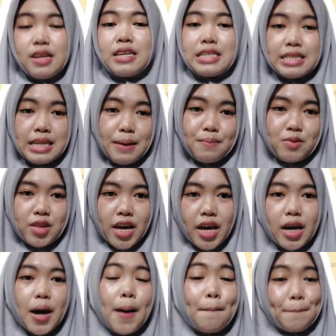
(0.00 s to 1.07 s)

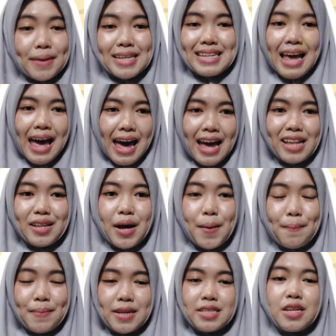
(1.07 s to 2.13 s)
subject plus had
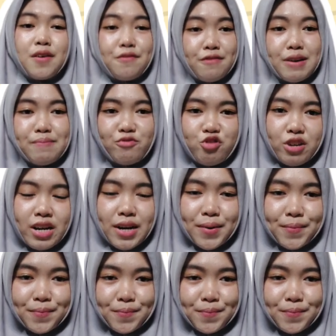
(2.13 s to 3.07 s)
plus verb 3.